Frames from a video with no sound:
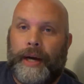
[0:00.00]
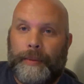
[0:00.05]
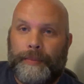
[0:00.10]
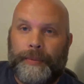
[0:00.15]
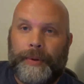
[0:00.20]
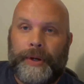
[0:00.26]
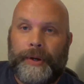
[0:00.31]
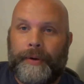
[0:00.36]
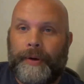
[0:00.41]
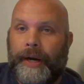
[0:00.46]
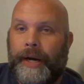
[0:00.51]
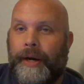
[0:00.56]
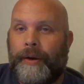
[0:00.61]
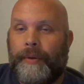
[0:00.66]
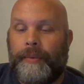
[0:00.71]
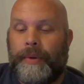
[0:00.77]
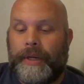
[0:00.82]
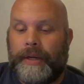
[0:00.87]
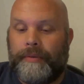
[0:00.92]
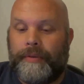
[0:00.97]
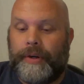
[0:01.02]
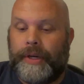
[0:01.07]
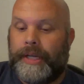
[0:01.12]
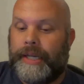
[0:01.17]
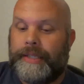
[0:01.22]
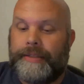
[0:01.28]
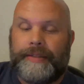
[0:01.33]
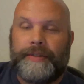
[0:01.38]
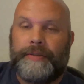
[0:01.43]
Operator error, whatever
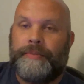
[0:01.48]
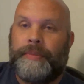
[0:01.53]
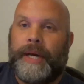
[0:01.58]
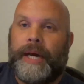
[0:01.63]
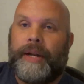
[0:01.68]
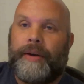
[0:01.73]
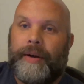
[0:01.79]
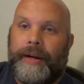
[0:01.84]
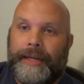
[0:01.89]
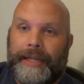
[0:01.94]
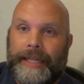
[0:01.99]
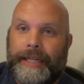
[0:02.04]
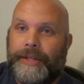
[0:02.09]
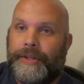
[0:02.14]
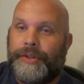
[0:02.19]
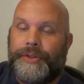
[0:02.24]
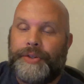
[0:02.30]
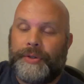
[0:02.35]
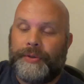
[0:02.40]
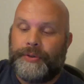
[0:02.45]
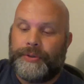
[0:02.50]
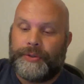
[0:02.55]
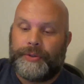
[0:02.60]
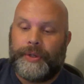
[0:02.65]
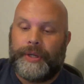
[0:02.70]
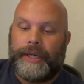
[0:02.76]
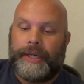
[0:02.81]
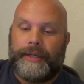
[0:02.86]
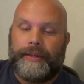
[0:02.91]
it is, doesn't matter. I need it to shoot
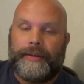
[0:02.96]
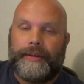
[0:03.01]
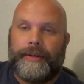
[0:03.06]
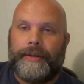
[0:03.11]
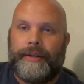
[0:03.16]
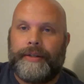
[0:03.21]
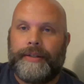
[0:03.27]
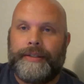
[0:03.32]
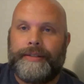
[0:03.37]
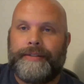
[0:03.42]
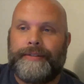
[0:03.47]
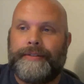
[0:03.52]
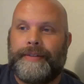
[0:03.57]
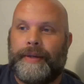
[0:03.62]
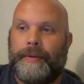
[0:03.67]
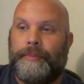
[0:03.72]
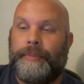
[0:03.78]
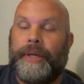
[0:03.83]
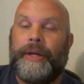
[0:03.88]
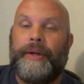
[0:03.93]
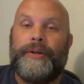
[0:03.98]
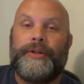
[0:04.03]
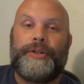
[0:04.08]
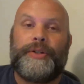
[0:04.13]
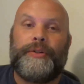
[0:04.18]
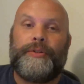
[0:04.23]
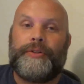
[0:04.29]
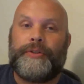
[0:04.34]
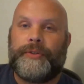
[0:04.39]
straight, at least appear
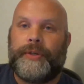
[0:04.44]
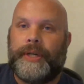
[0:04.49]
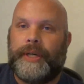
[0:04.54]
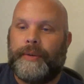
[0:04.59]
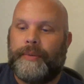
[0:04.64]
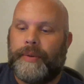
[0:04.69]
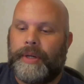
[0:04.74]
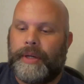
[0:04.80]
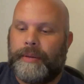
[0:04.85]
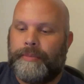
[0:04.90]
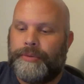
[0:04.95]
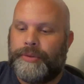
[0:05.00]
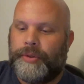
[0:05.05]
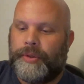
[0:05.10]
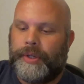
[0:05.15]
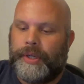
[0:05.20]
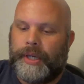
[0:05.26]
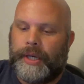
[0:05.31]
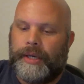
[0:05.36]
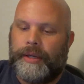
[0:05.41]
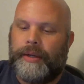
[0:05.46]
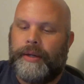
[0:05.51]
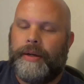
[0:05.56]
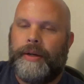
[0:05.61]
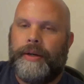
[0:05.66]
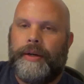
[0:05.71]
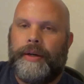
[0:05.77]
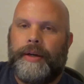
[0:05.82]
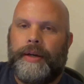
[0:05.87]
to shoot straight at what I'm shooting at,
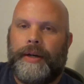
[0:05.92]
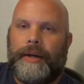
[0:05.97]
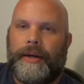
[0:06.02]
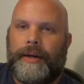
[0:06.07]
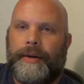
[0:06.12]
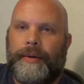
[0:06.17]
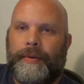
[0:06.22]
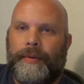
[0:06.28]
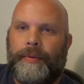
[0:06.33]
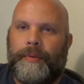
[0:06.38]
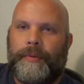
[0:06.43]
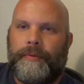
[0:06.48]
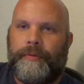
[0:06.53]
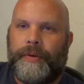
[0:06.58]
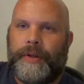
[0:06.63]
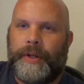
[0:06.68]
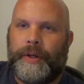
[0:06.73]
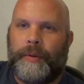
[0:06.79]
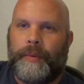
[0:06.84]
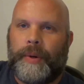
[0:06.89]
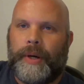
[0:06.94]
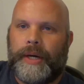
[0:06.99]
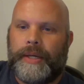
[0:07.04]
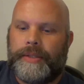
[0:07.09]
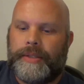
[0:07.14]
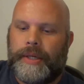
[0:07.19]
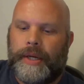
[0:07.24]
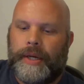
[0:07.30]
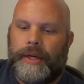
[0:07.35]

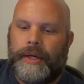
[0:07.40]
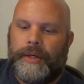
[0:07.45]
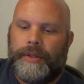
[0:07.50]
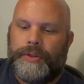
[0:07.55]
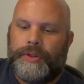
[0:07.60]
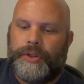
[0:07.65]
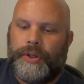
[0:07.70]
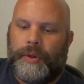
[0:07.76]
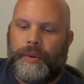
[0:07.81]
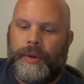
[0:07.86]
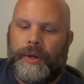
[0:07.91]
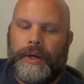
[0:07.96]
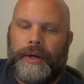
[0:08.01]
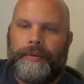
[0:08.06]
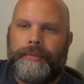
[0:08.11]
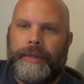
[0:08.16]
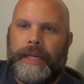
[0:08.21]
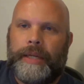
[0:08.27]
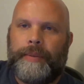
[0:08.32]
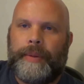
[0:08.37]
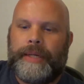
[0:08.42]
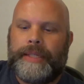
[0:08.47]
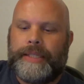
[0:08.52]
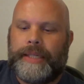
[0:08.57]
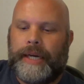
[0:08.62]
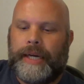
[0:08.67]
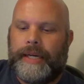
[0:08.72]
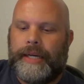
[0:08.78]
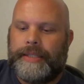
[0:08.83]
video-wise. So,
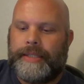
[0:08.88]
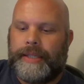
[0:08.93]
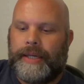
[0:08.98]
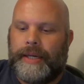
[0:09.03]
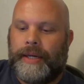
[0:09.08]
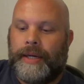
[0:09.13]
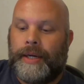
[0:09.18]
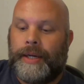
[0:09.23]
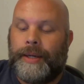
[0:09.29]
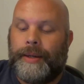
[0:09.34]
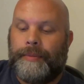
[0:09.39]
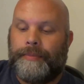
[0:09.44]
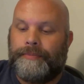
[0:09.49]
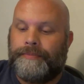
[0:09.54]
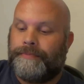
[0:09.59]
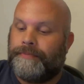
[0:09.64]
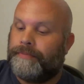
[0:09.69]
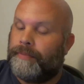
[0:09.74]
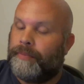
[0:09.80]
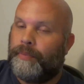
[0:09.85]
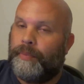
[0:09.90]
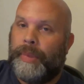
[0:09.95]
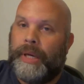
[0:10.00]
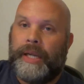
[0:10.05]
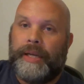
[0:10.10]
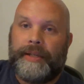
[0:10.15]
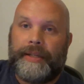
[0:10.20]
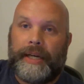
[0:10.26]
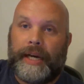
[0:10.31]
anyways, guys,
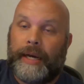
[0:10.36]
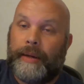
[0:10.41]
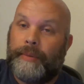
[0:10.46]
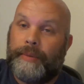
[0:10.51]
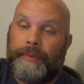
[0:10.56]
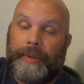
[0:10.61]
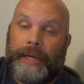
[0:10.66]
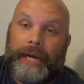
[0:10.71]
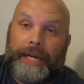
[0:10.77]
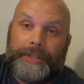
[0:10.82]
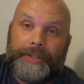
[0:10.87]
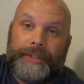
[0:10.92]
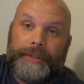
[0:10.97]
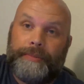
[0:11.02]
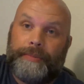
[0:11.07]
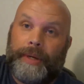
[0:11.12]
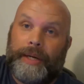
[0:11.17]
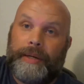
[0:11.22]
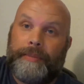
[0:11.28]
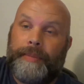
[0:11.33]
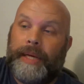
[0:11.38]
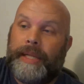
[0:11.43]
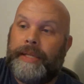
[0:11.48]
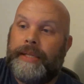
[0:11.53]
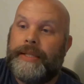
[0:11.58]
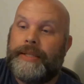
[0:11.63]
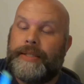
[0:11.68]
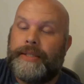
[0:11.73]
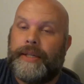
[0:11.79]
Matt, I would actually
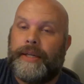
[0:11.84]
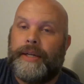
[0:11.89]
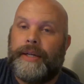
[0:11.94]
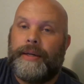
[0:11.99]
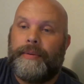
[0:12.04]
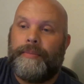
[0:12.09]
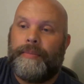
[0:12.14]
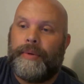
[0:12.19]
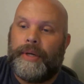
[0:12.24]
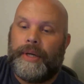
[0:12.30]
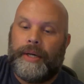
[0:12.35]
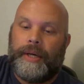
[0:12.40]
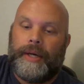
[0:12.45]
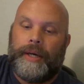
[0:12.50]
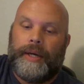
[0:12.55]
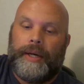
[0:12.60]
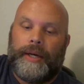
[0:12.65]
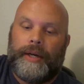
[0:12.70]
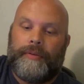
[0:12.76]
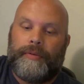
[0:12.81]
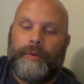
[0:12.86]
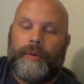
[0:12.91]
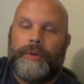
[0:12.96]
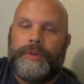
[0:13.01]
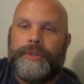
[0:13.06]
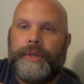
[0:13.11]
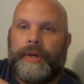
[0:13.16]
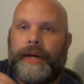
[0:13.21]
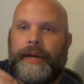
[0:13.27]
recommend this. Of
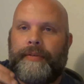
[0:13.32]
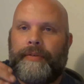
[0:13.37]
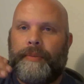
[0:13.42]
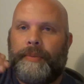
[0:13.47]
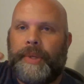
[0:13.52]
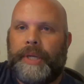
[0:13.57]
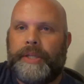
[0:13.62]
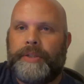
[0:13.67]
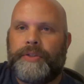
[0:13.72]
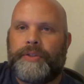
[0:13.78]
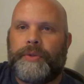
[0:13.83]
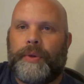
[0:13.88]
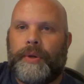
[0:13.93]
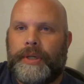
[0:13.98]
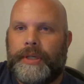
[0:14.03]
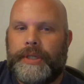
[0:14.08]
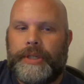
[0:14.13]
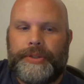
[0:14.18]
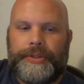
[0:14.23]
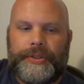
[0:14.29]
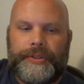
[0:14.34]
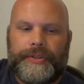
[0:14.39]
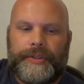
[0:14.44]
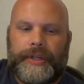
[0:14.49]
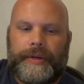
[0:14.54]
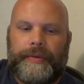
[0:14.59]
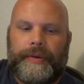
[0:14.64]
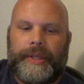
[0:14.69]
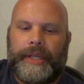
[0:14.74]
course, now I haven't been in store
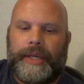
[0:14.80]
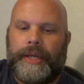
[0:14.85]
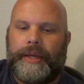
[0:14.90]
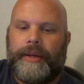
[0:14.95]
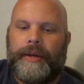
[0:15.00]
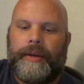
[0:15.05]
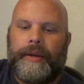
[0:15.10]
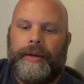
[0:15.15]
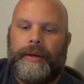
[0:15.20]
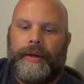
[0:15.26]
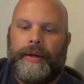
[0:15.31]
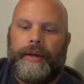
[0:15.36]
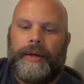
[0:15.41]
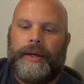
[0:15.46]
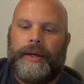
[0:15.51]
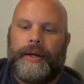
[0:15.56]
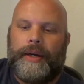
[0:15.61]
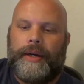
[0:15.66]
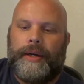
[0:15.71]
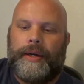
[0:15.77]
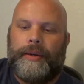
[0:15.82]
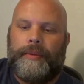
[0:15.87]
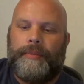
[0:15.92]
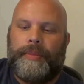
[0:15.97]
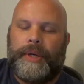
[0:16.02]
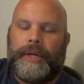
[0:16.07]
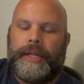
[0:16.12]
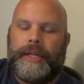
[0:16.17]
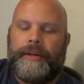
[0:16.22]
conditions and everything,
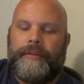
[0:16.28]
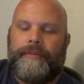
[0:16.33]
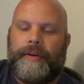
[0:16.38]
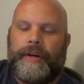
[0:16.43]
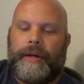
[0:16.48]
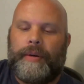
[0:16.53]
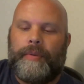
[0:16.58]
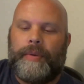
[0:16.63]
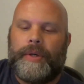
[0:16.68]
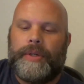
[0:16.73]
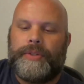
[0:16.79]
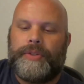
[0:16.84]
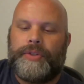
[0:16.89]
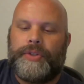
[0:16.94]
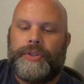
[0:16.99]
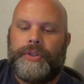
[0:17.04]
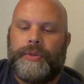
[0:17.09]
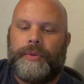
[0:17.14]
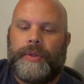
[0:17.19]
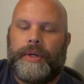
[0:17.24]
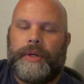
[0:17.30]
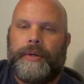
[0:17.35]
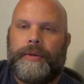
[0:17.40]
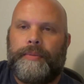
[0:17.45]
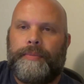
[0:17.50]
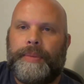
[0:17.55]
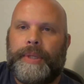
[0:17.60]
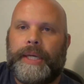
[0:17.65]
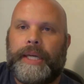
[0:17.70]
but if I was
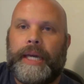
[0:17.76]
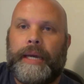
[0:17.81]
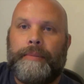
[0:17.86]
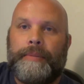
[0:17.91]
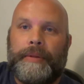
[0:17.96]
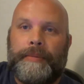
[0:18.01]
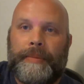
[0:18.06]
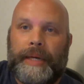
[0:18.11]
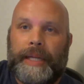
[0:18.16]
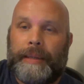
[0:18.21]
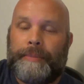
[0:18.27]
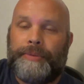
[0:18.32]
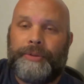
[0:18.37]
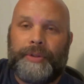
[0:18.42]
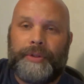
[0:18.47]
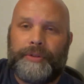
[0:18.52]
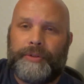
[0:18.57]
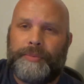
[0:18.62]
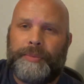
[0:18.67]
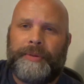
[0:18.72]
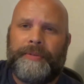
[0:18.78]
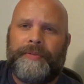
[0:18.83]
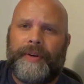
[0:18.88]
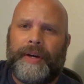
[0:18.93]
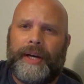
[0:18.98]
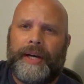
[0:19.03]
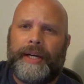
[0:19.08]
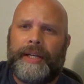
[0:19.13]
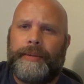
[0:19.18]
to be a gambling man, I'm sure this would be
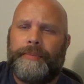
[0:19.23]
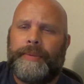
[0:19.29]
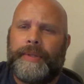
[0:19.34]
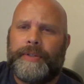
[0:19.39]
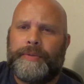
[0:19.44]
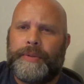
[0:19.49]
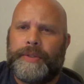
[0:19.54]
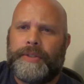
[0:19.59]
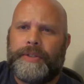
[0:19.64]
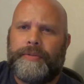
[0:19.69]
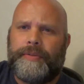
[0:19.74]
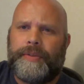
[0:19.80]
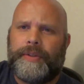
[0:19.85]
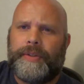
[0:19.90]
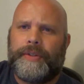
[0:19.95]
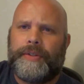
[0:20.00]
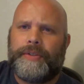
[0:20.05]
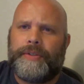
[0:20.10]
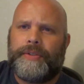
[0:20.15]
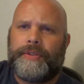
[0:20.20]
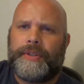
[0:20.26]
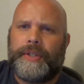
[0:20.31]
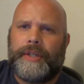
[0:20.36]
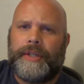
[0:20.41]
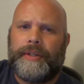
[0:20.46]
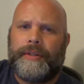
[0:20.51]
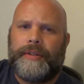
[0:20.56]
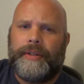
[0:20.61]
fine. I mean, especially if you're just...